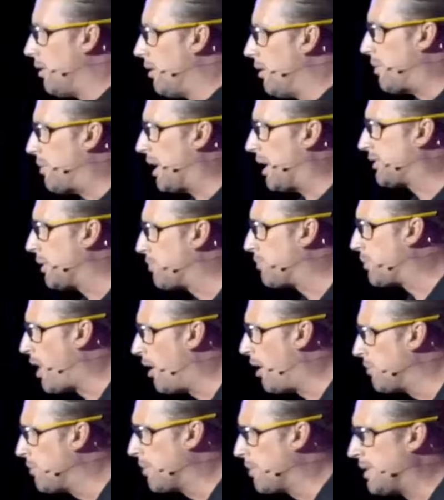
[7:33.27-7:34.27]
But the
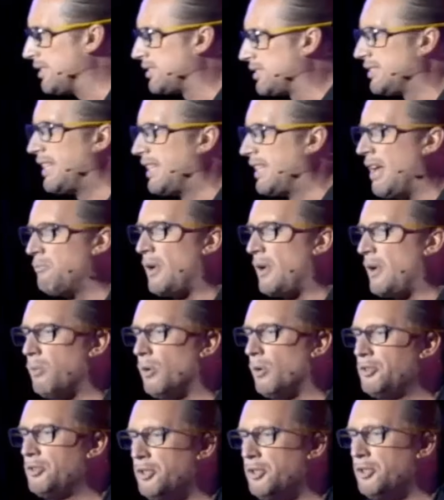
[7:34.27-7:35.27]
problem is, then we
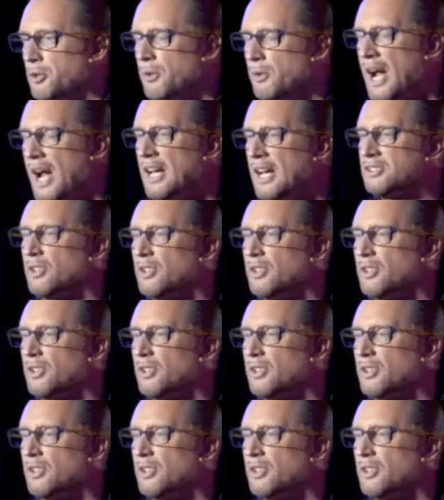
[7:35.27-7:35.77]
would do as